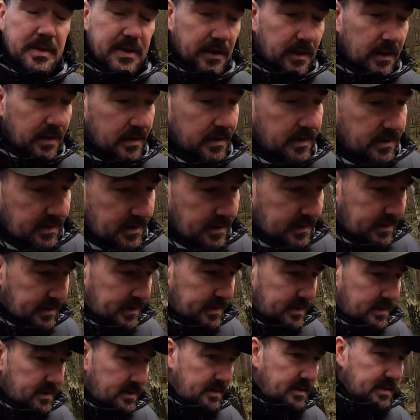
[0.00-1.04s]
So
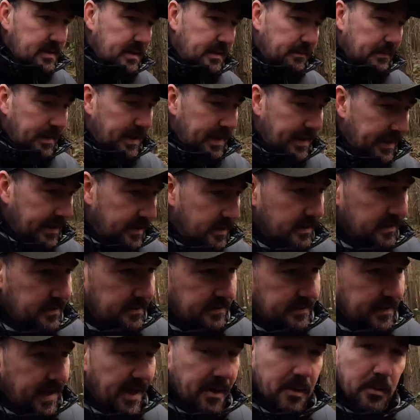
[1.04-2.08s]
I'm going to
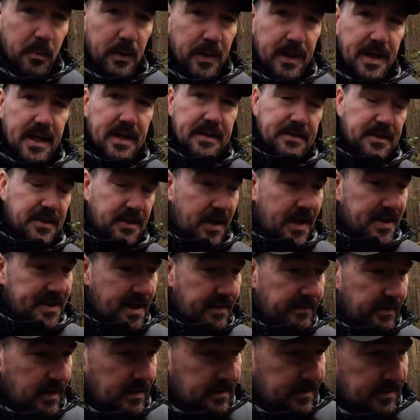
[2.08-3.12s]
get on with that. So as
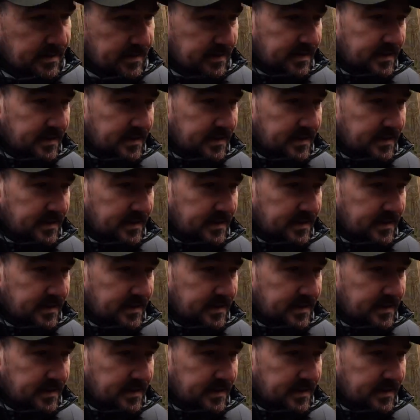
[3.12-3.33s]
ever,